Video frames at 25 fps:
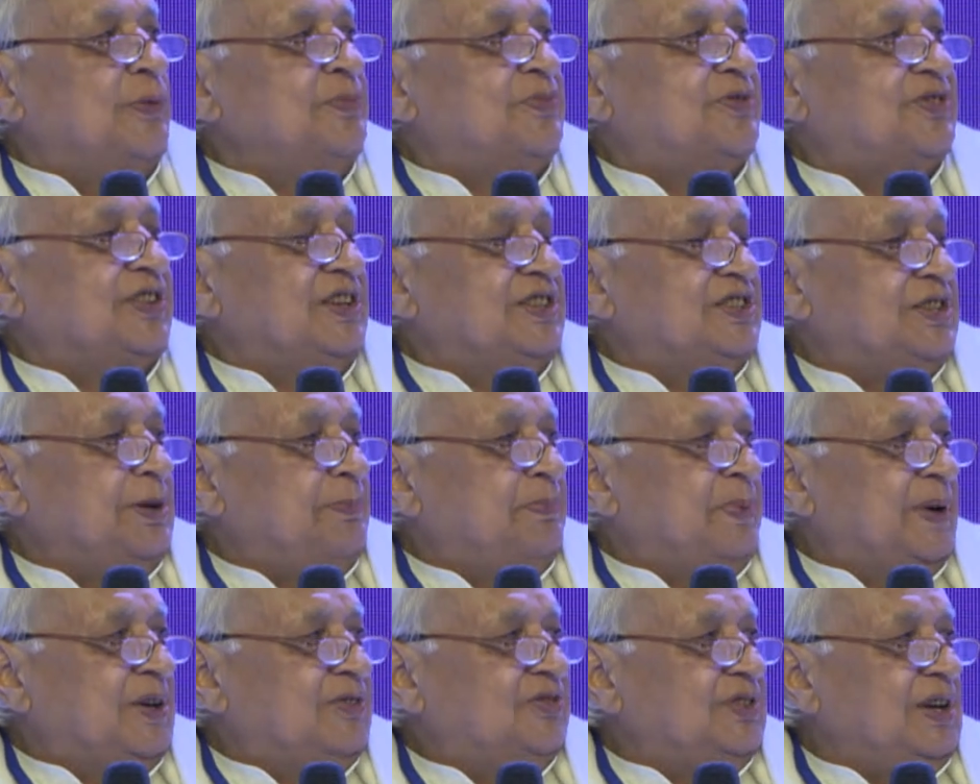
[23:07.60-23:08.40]
such a
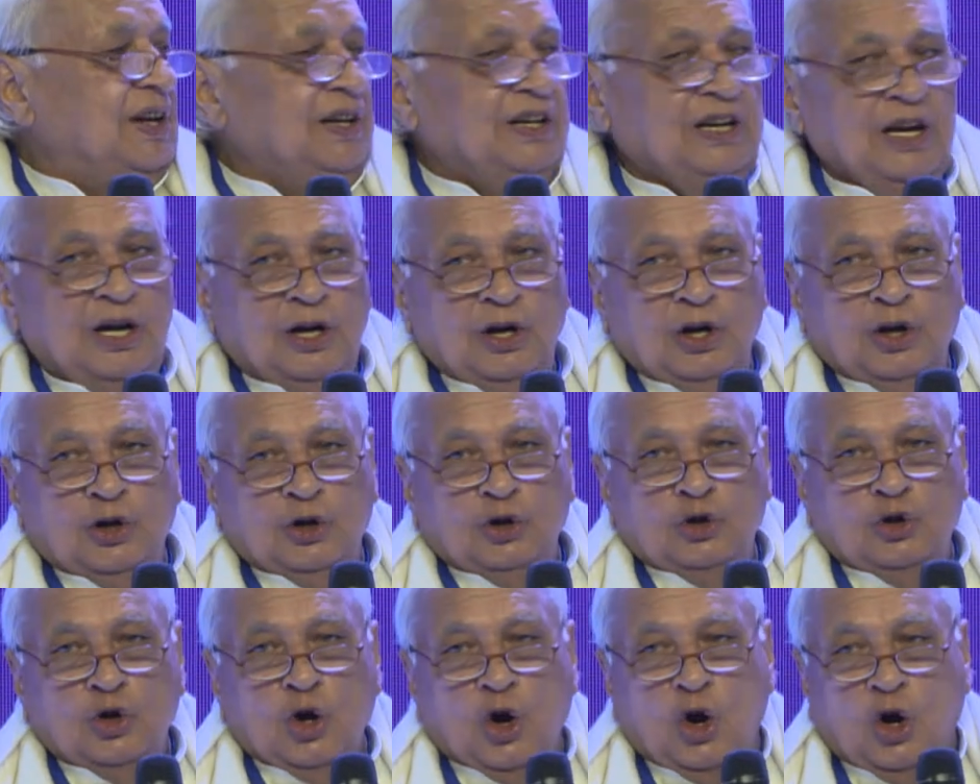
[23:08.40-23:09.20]
person,
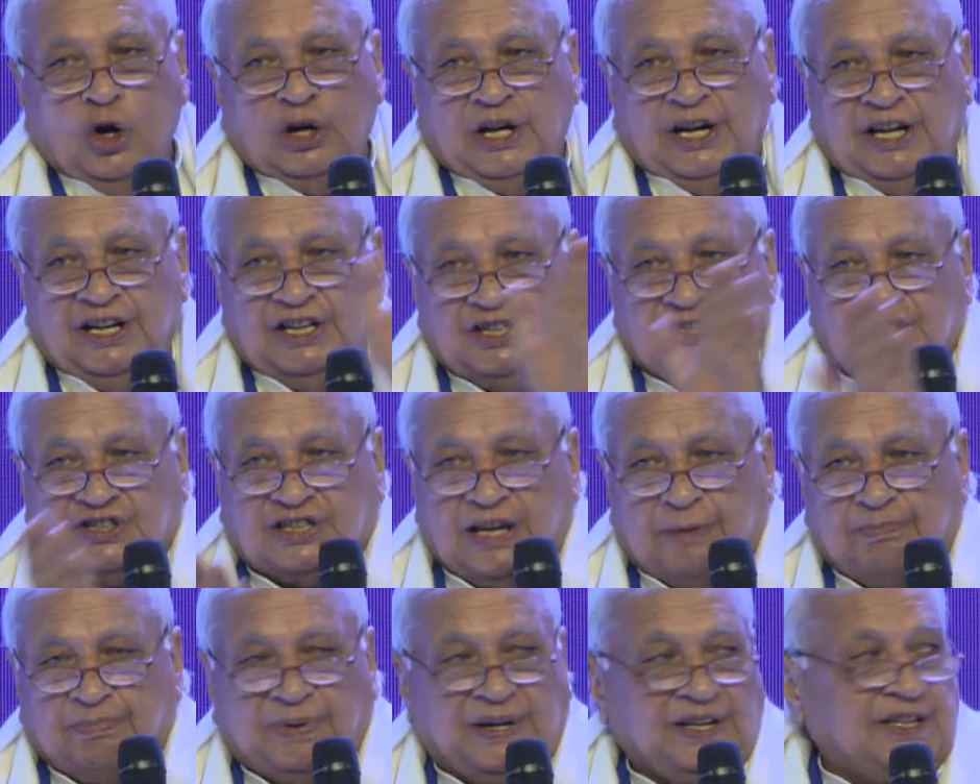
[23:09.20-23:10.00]
nor he is
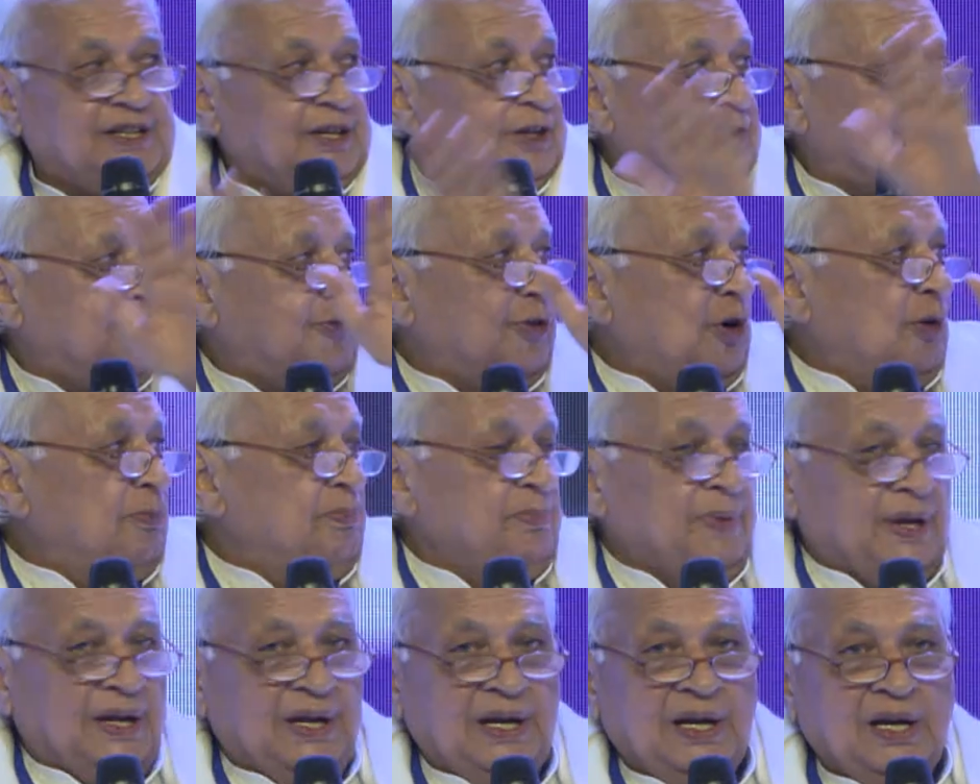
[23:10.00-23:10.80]
separated from
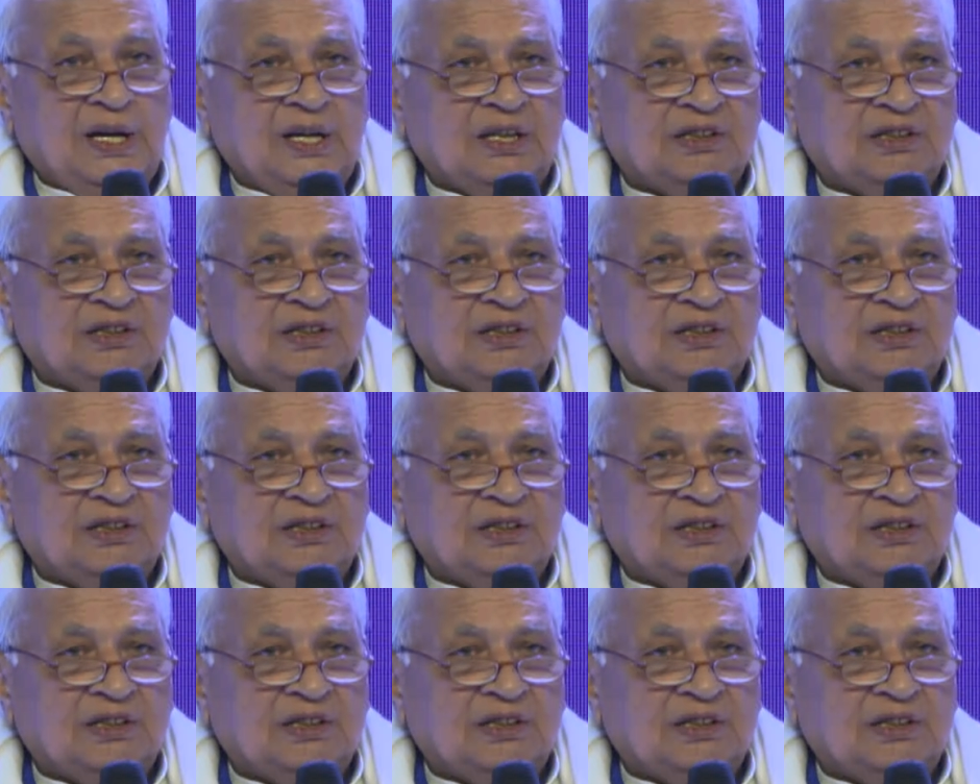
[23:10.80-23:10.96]
me.